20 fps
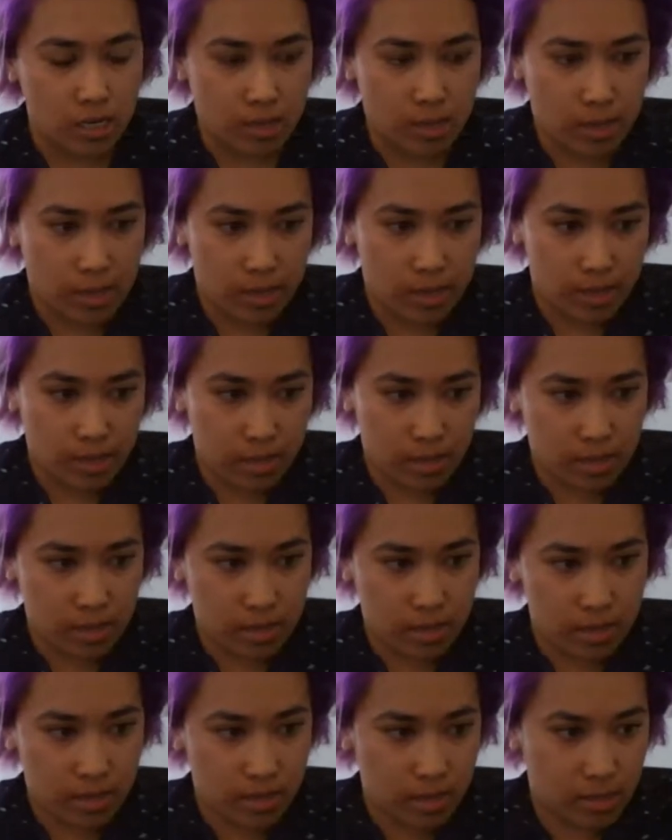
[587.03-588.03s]

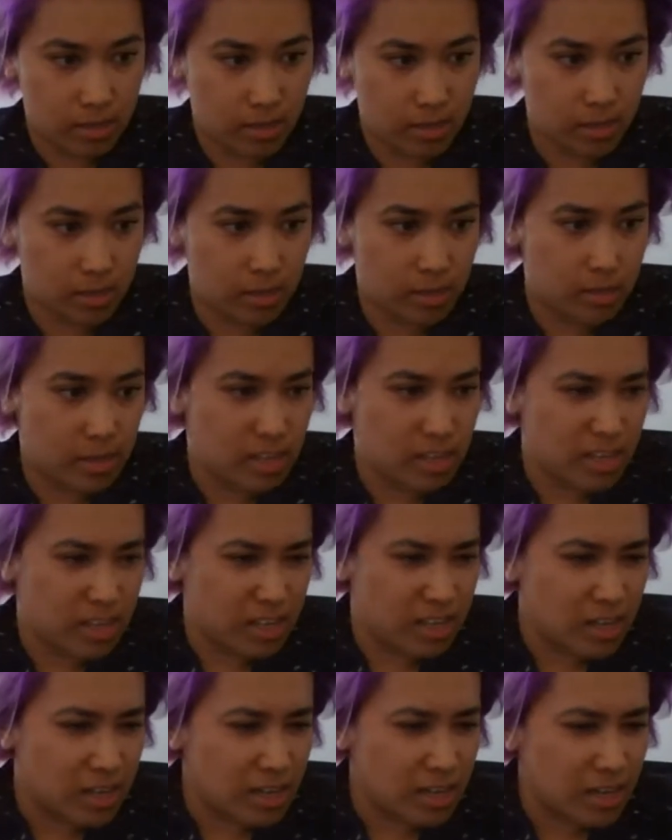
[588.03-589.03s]
Okay.
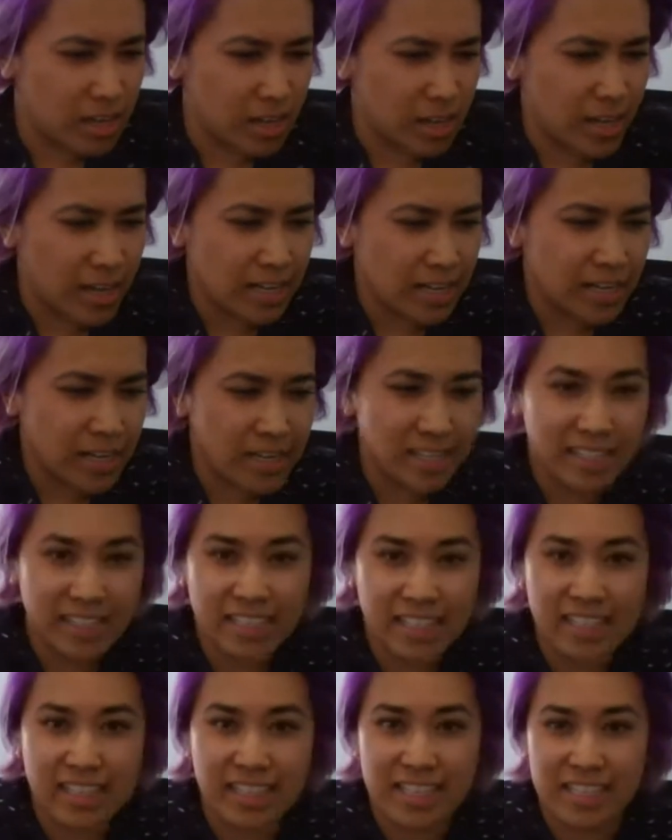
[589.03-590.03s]
Hi,
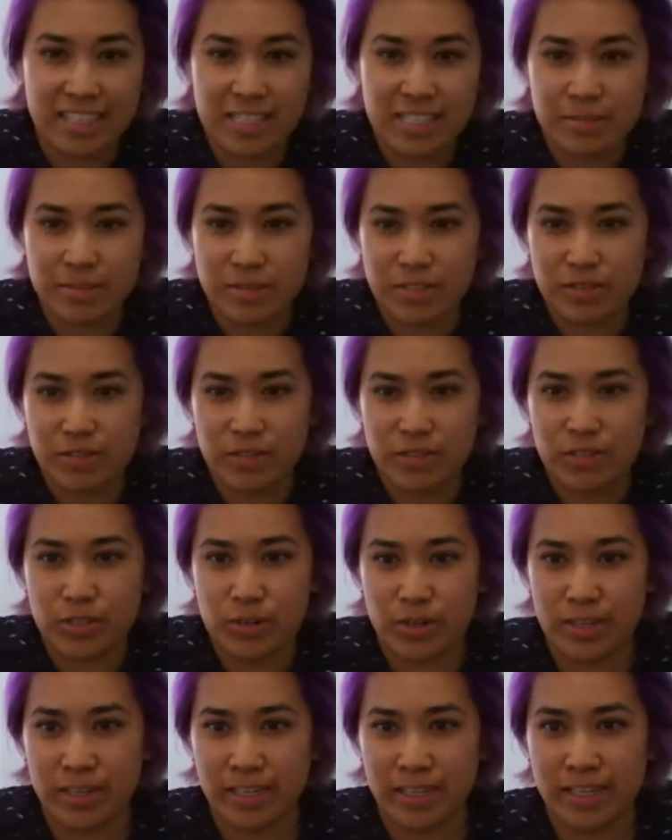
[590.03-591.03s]
Nadia. Thanks so much for
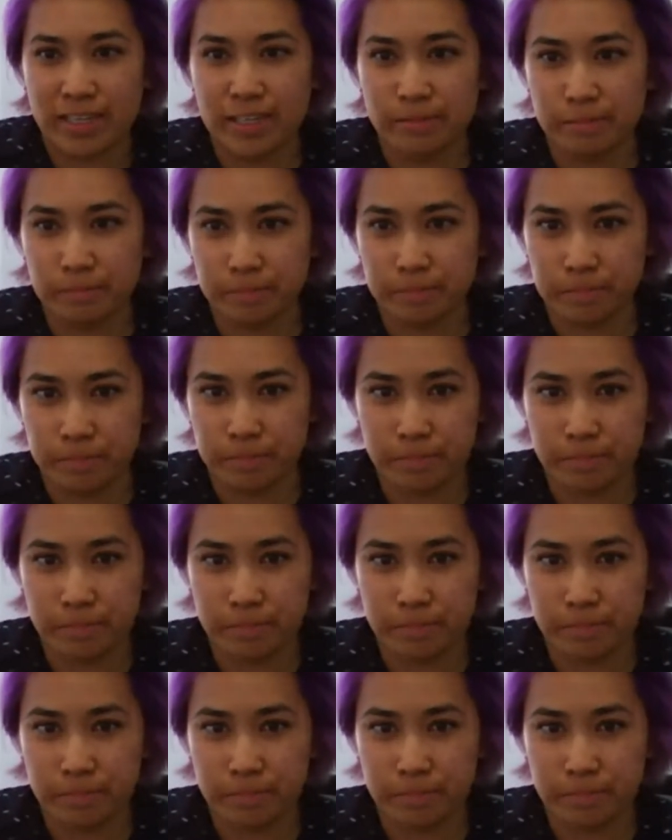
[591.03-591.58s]
joining.